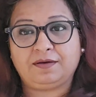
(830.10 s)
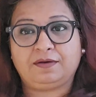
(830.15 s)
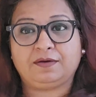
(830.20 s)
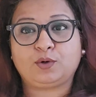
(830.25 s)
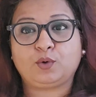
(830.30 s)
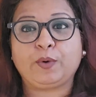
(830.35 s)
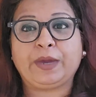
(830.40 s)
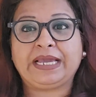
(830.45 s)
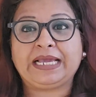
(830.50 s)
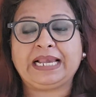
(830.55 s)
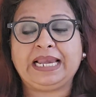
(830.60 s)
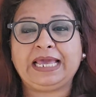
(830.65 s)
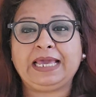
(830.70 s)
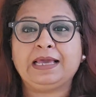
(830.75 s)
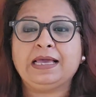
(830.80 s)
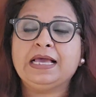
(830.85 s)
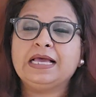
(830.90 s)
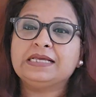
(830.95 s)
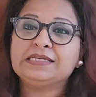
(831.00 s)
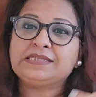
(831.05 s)
quickly.
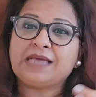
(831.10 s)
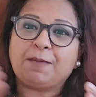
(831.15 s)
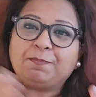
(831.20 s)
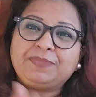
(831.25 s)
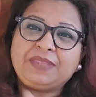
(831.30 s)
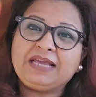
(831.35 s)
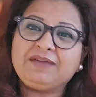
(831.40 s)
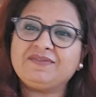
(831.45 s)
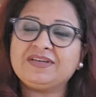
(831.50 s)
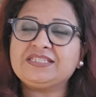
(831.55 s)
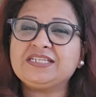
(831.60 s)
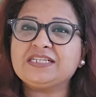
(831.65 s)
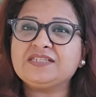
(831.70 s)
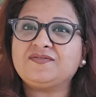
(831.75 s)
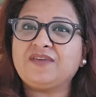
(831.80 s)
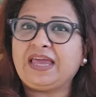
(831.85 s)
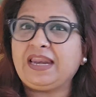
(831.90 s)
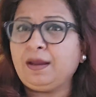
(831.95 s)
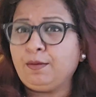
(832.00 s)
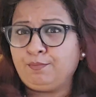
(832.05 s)
Something which is
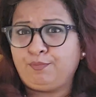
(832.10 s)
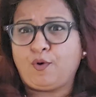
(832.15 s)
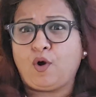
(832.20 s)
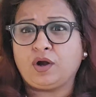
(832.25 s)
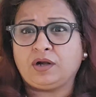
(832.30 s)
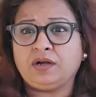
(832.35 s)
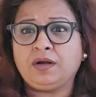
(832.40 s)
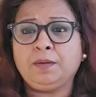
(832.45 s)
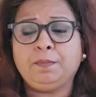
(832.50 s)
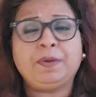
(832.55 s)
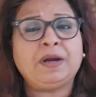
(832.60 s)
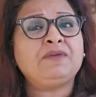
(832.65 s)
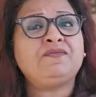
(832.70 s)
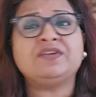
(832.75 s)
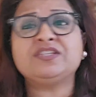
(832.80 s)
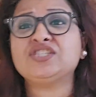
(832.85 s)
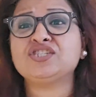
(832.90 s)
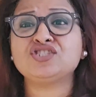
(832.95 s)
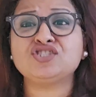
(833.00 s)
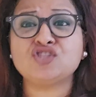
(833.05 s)
very important but
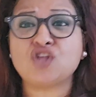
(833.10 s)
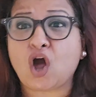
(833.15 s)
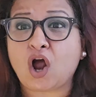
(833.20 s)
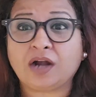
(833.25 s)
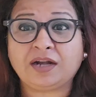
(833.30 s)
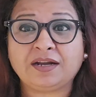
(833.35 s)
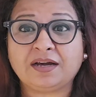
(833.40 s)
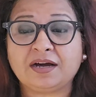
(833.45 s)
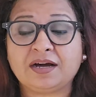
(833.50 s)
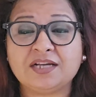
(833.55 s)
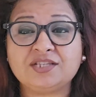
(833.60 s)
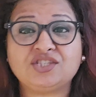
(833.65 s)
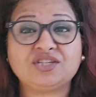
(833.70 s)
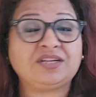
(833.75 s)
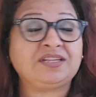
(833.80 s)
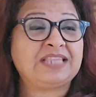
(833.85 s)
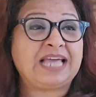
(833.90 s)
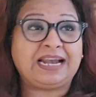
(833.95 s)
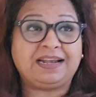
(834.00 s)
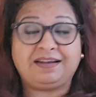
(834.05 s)
which is not
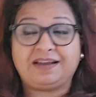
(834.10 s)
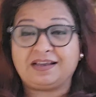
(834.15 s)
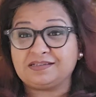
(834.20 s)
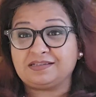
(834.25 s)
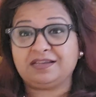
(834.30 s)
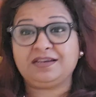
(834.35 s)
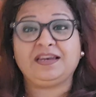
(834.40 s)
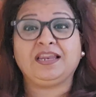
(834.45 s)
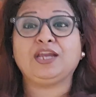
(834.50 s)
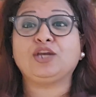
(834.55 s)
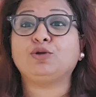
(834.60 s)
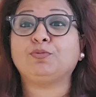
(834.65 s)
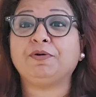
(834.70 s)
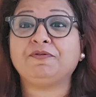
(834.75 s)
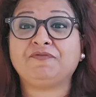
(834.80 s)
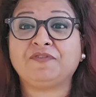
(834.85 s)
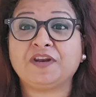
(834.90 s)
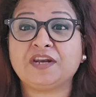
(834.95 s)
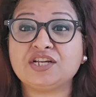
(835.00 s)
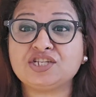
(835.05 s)
urgent, that doesn't need to be
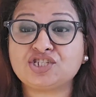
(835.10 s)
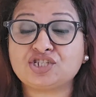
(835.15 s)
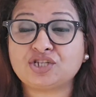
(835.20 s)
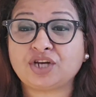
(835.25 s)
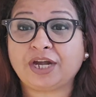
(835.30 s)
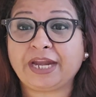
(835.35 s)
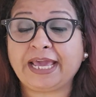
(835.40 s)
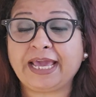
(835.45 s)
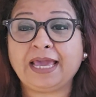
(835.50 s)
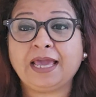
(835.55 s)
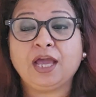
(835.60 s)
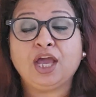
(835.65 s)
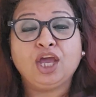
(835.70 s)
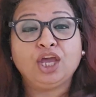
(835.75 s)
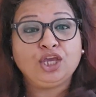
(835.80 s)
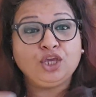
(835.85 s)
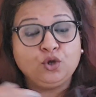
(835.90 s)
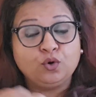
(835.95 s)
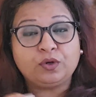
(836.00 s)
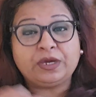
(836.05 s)
finished today,
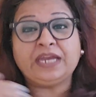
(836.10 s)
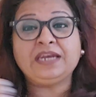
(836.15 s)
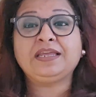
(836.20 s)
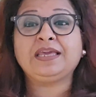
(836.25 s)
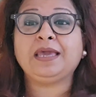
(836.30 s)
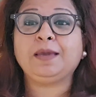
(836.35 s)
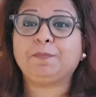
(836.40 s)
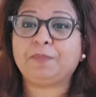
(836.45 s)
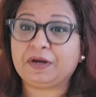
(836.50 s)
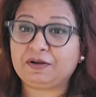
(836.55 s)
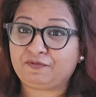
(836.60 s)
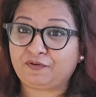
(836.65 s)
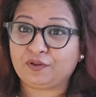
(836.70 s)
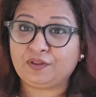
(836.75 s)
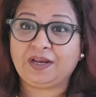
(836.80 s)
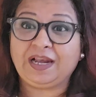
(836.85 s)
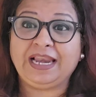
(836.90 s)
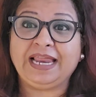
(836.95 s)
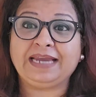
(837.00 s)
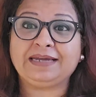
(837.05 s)
you can keep it for
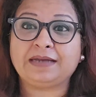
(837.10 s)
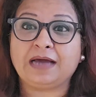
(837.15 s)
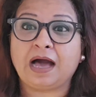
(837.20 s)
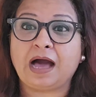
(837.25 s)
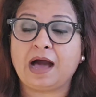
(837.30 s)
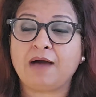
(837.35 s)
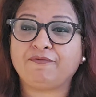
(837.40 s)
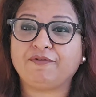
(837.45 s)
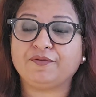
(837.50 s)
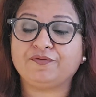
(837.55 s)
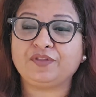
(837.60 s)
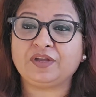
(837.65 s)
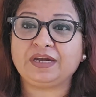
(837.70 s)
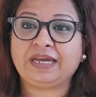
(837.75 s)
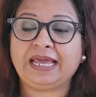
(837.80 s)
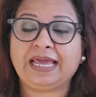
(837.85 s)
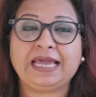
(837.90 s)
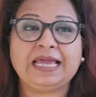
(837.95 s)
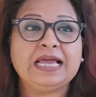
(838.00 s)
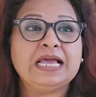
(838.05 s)
the later half of the
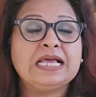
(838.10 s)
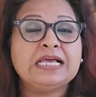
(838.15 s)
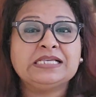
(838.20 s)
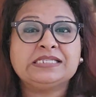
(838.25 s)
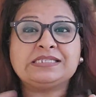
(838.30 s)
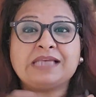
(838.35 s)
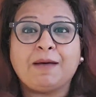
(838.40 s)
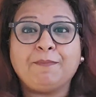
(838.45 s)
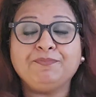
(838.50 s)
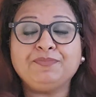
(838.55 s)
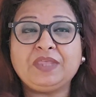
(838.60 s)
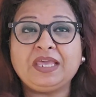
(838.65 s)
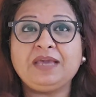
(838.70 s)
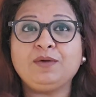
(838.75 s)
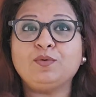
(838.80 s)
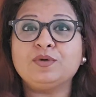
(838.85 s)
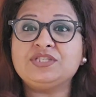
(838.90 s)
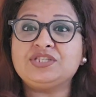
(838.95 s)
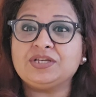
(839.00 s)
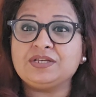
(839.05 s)
day. Something
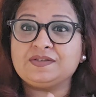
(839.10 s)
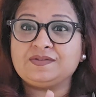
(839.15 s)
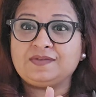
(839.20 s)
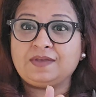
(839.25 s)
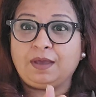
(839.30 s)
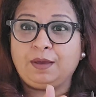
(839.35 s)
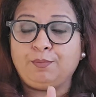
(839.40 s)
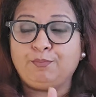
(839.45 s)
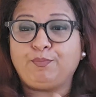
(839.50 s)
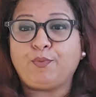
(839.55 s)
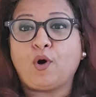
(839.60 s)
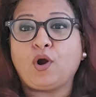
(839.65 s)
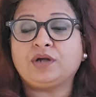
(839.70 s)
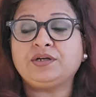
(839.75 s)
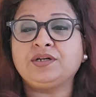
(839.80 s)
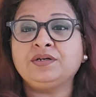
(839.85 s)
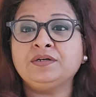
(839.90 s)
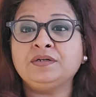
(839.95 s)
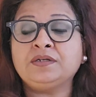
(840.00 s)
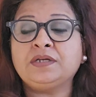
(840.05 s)
which is
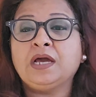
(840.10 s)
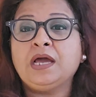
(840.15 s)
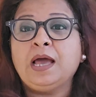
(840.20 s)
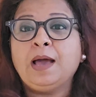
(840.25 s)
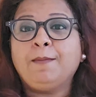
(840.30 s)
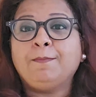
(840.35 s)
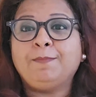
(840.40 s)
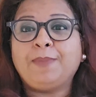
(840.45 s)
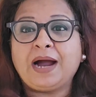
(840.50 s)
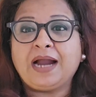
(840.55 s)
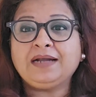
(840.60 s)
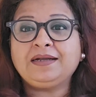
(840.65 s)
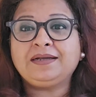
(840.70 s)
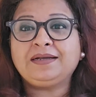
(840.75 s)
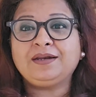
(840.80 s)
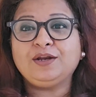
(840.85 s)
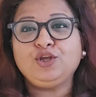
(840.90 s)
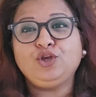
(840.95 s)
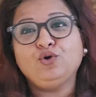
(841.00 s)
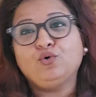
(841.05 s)
important
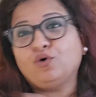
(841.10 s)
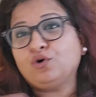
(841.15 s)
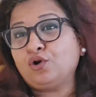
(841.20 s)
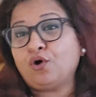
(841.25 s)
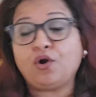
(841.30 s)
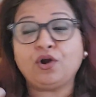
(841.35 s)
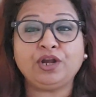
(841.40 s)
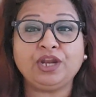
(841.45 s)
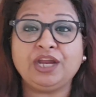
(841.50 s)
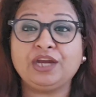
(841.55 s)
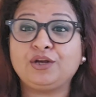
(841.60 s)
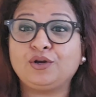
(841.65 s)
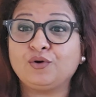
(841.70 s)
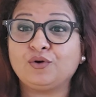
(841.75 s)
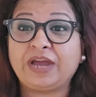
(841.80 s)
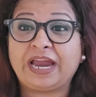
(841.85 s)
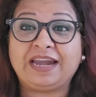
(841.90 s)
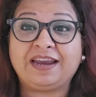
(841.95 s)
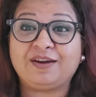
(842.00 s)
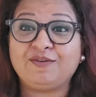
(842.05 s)
but you don't need to
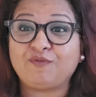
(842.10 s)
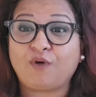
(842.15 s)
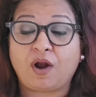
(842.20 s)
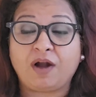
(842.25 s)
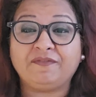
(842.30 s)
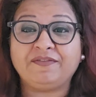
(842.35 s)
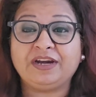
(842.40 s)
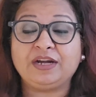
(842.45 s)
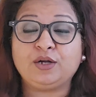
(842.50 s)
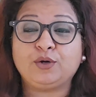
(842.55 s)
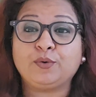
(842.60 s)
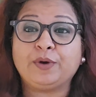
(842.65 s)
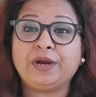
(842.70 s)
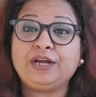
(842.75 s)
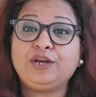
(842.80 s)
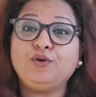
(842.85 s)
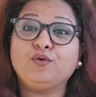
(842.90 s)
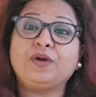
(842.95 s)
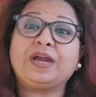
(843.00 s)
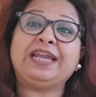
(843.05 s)
get involved into it,
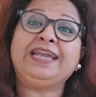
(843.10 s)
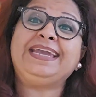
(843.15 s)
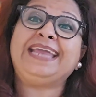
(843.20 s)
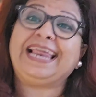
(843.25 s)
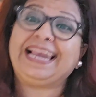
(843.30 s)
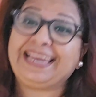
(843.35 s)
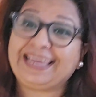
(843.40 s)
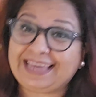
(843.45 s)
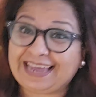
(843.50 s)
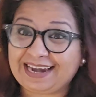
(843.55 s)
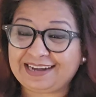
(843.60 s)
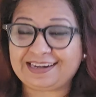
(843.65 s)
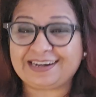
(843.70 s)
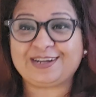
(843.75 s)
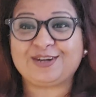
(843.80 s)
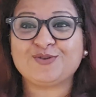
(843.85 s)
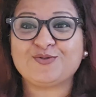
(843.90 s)
you can delegate it to